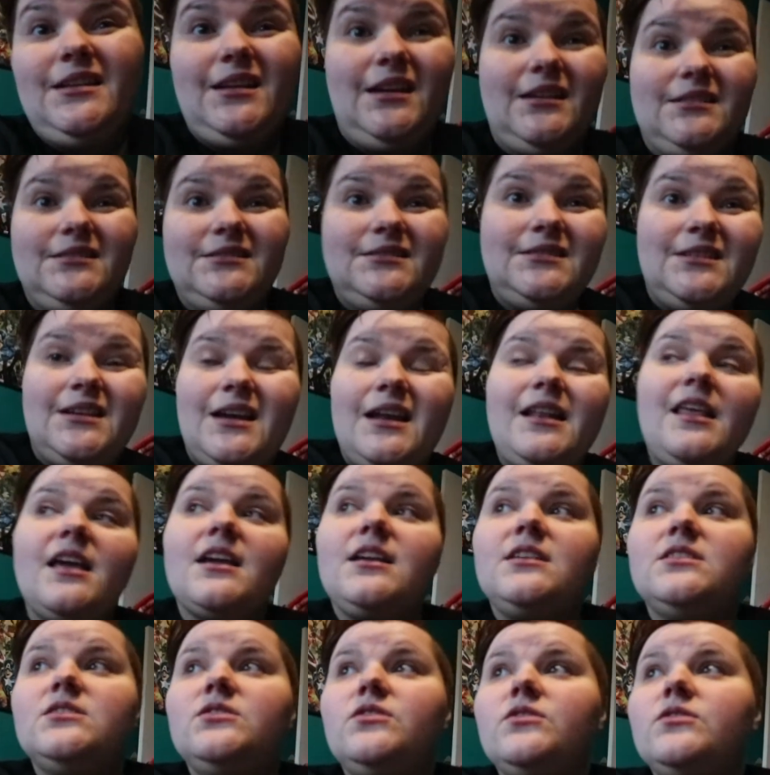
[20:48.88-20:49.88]
done, and I
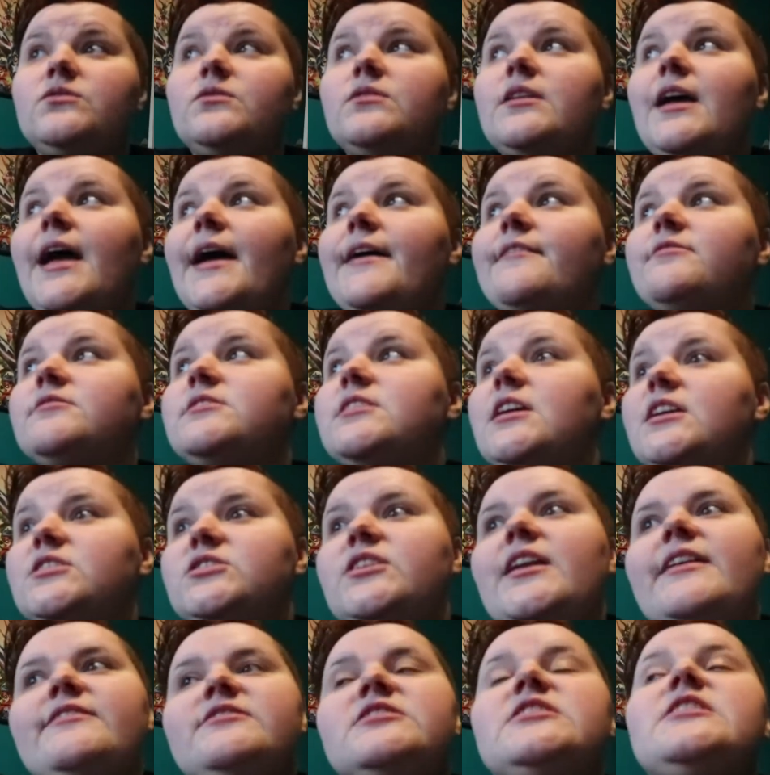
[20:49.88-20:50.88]
can not have to. I
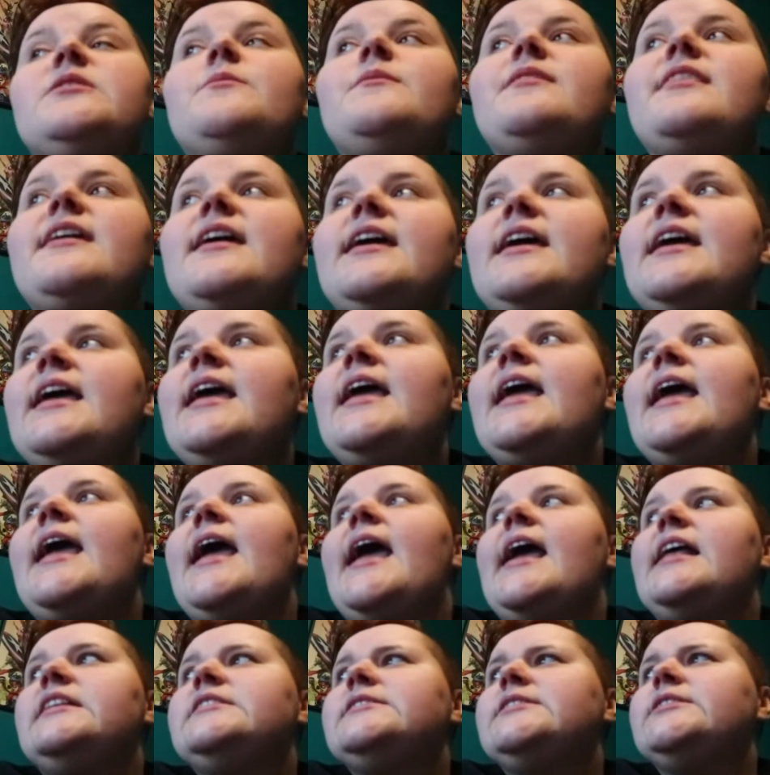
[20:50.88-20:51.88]
don't have to deal with it
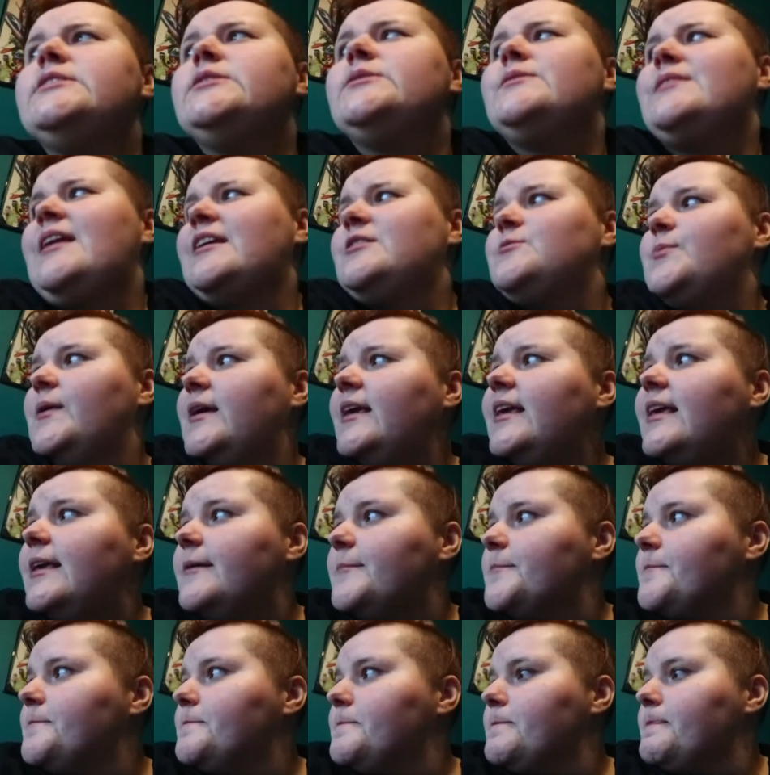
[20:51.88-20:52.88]
until next week,
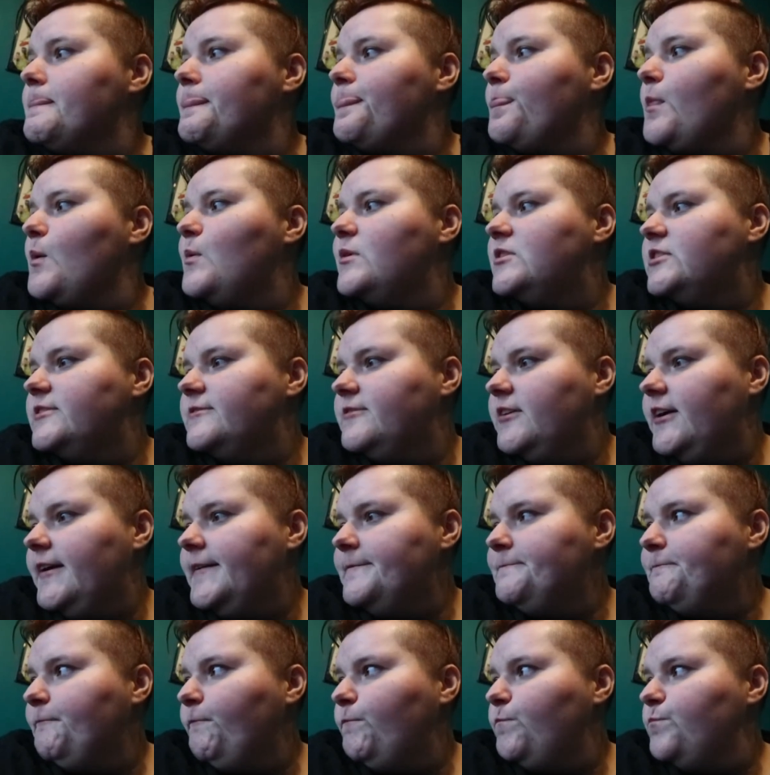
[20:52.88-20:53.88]
which is
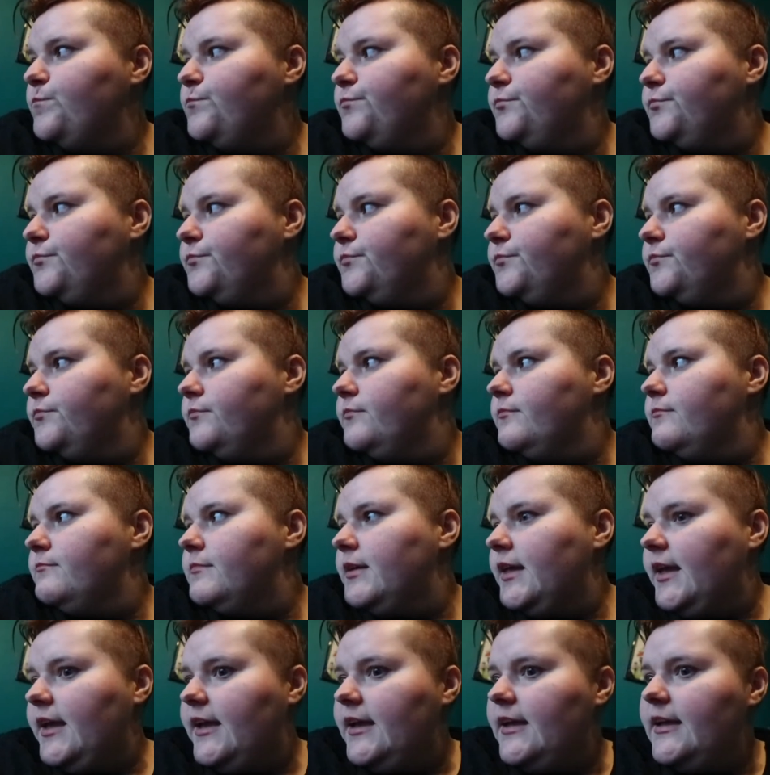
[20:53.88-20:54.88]
fine.
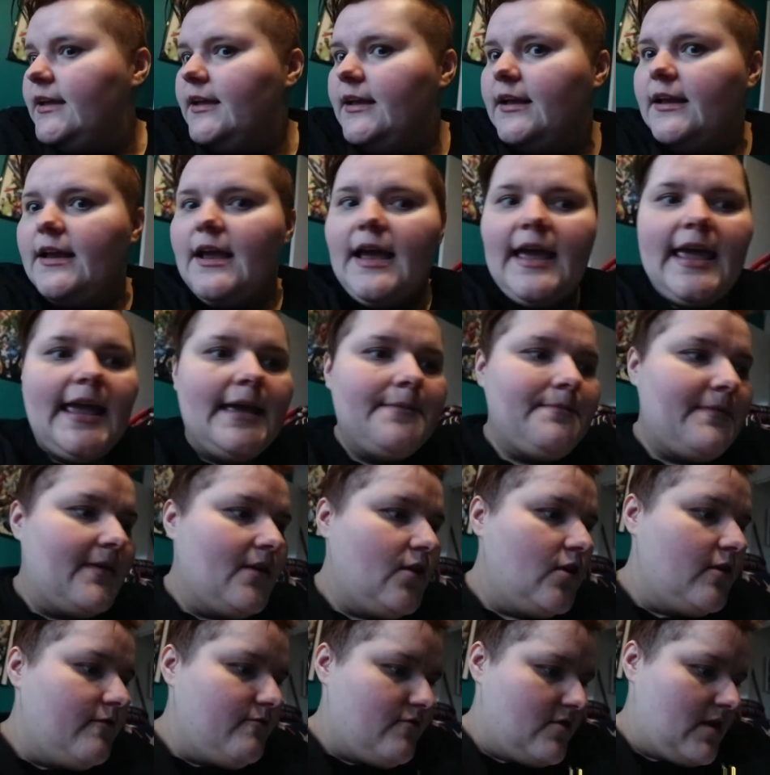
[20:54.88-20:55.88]
But yeah, I am
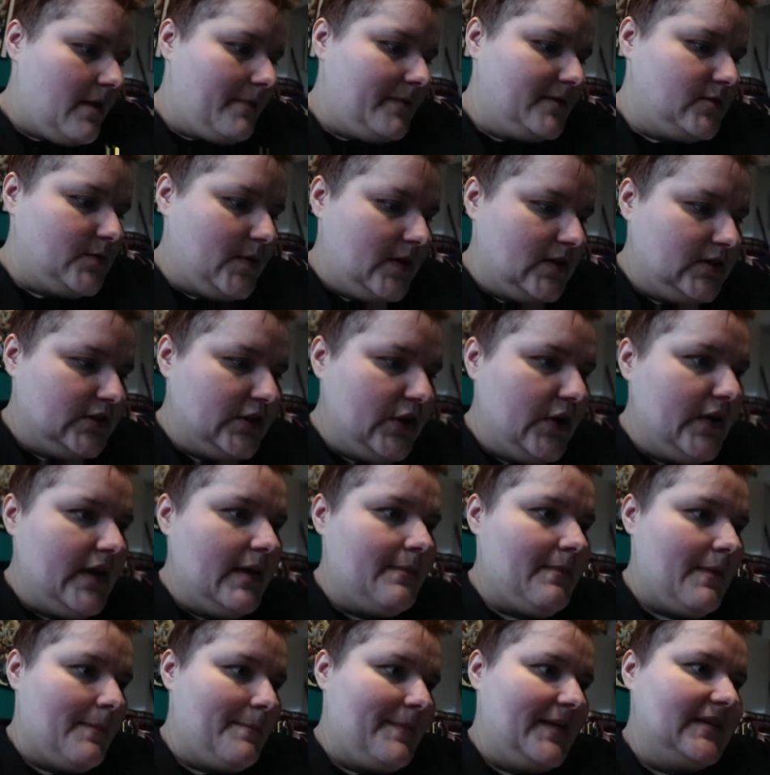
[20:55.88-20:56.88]
hoovering up as well,
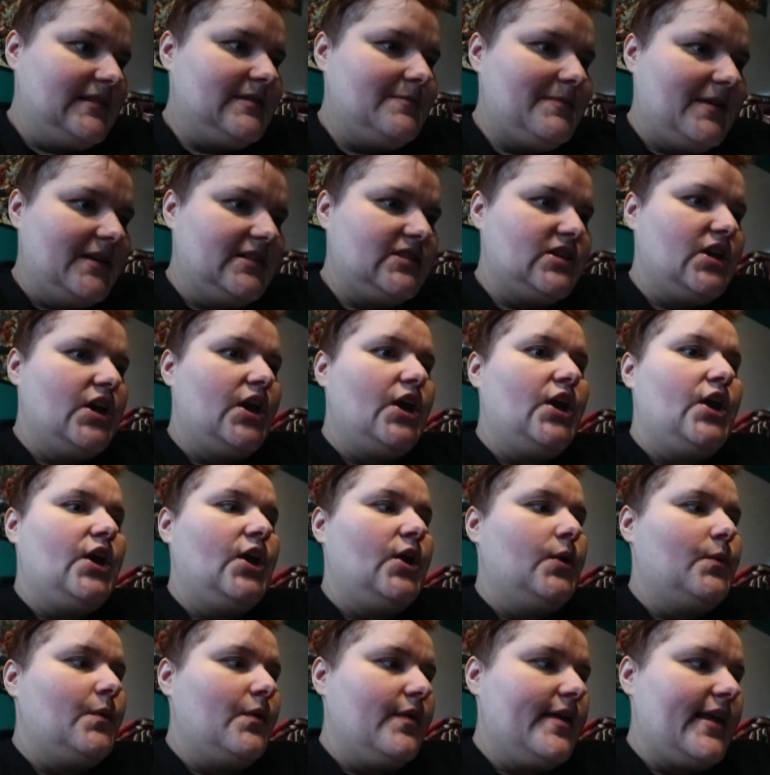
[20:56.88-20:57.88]
slowly, but bits and bits
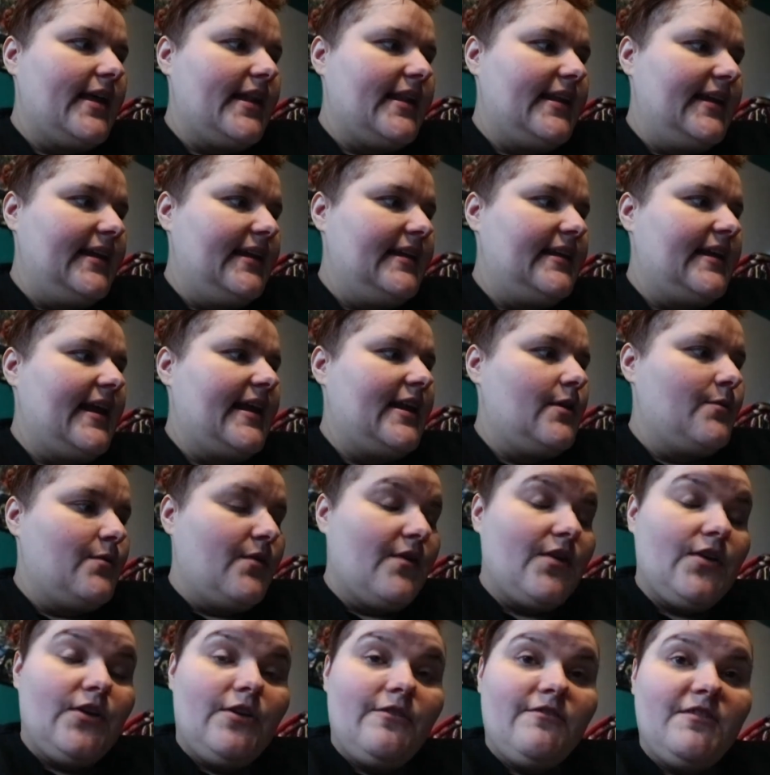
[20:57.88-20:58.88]
will get clean and it
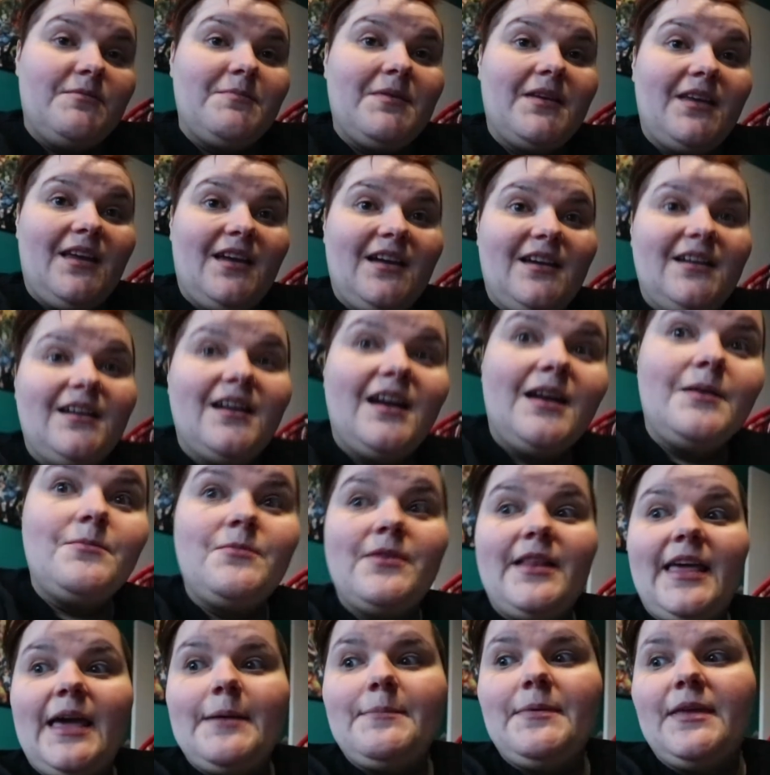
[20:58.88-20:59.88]
will get hoovered. But yeah, I'm
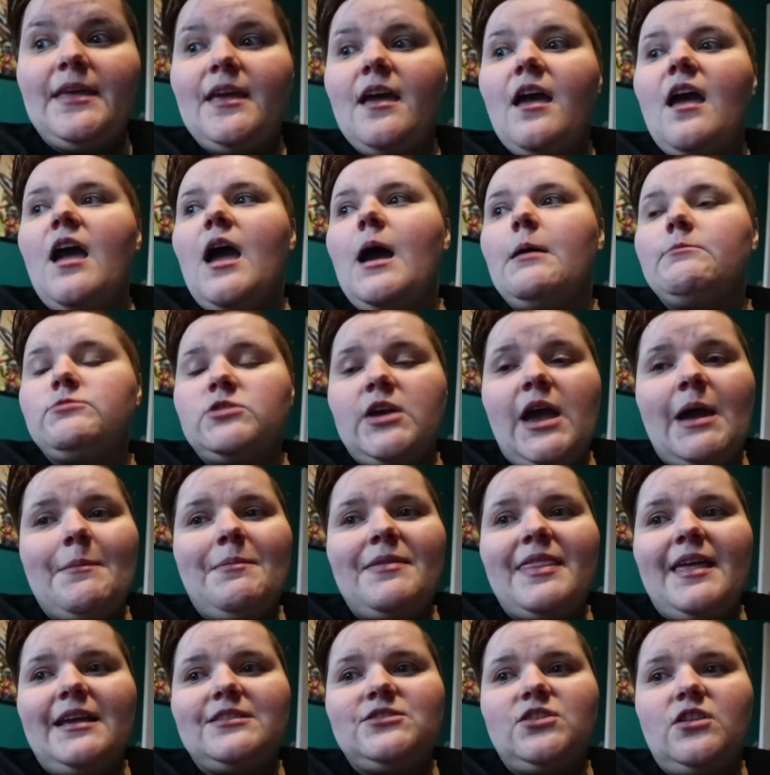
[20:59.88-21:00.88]
really happy. I'm so
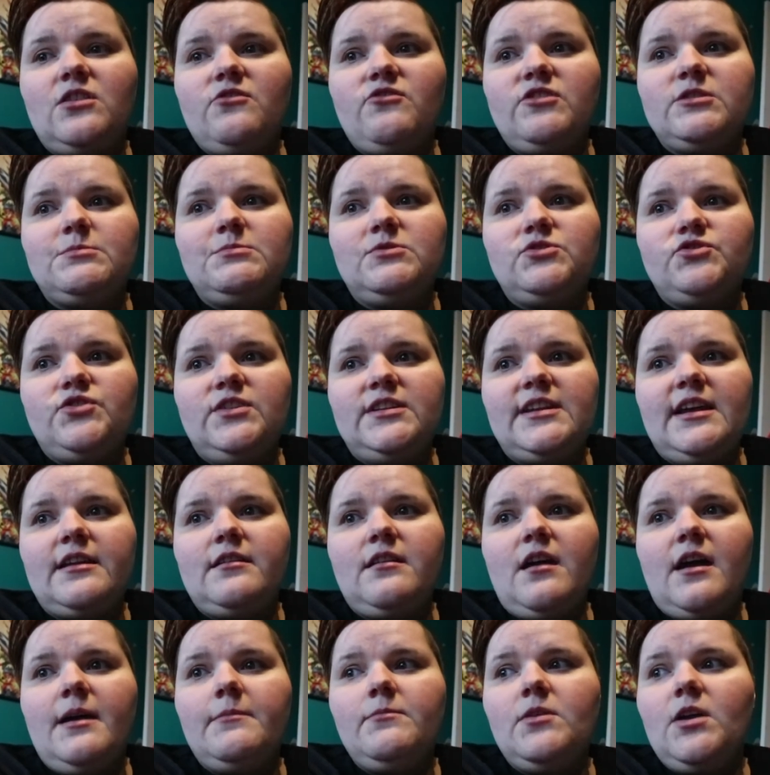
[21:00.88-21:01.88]
happy that I took the Christmas tree
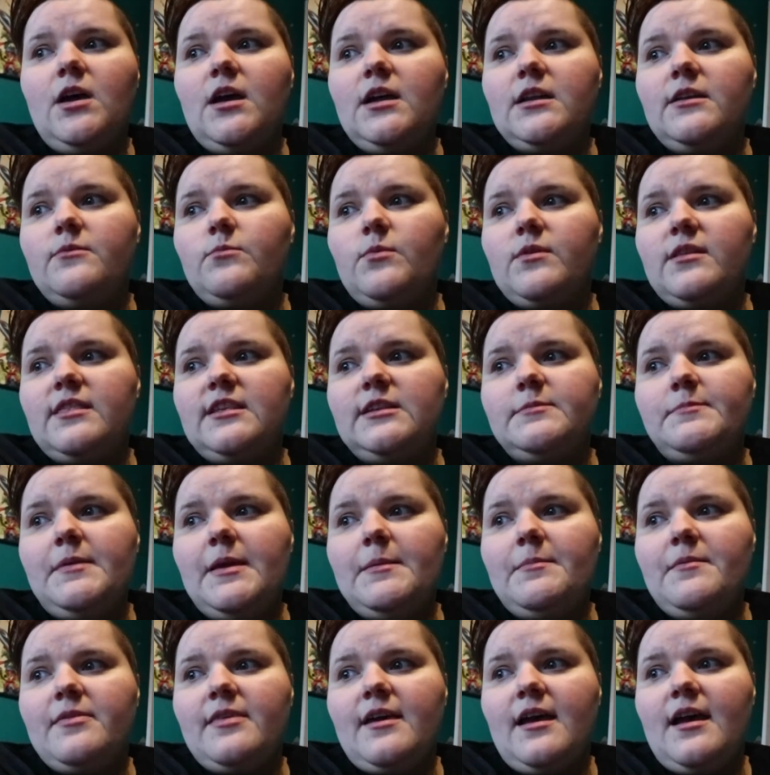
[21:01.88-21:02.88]
down. I'm kind of one of these
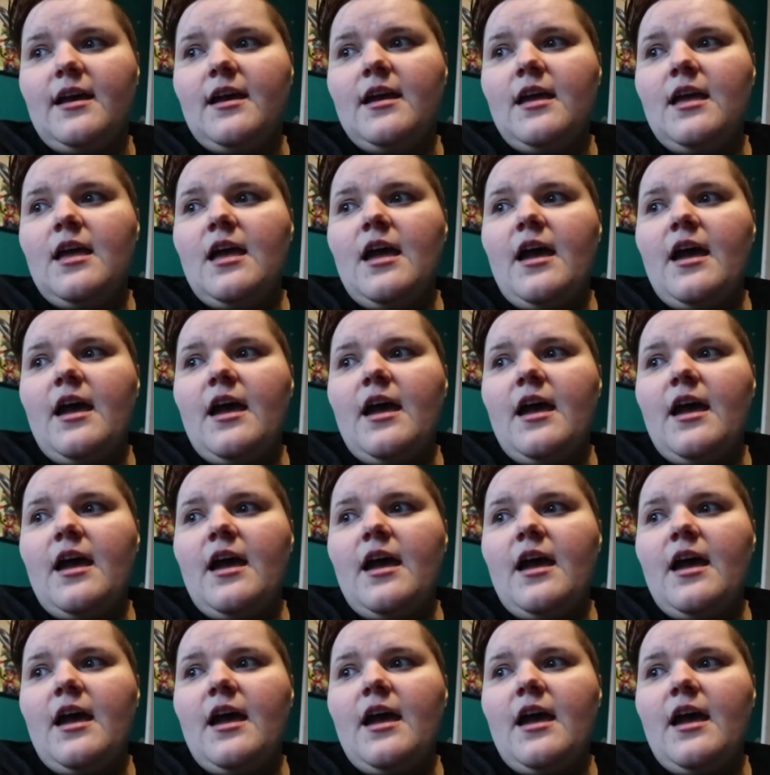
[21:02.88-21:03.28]
people that